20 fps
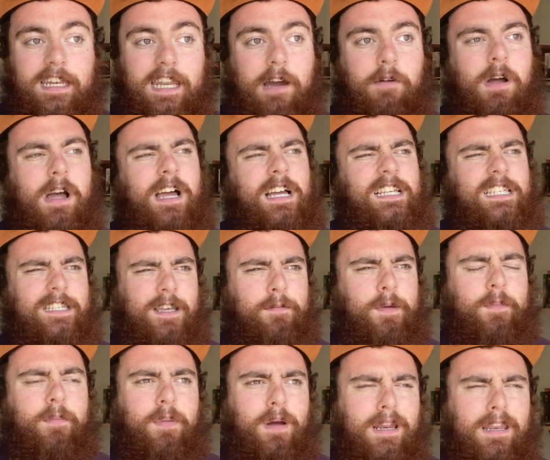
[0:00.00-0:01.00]
Now, some
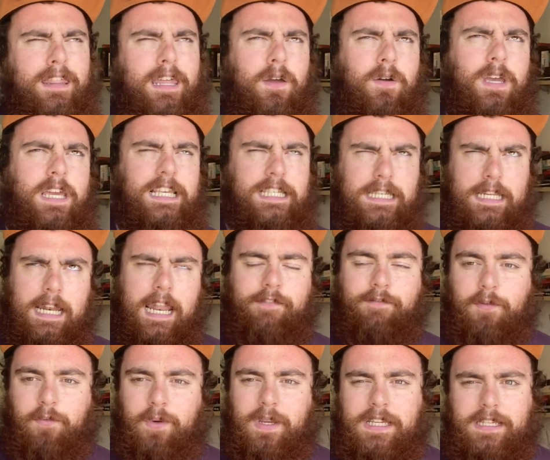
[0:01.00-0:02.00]
people might think, is
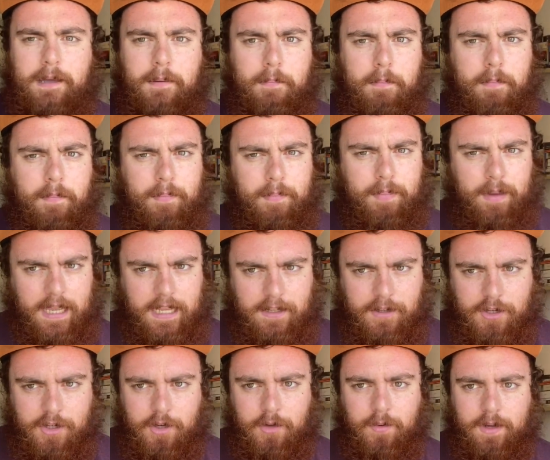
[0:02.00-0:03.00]
11 weeks a bit
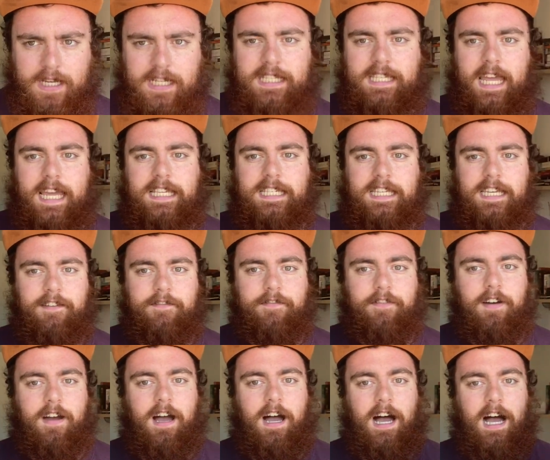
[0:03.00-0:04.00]
too excessive?
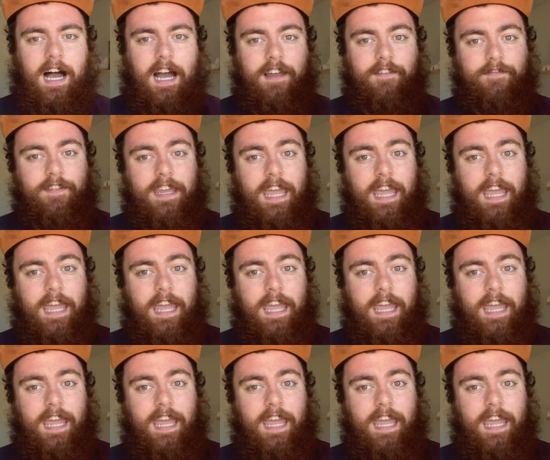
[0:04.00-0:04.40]
I've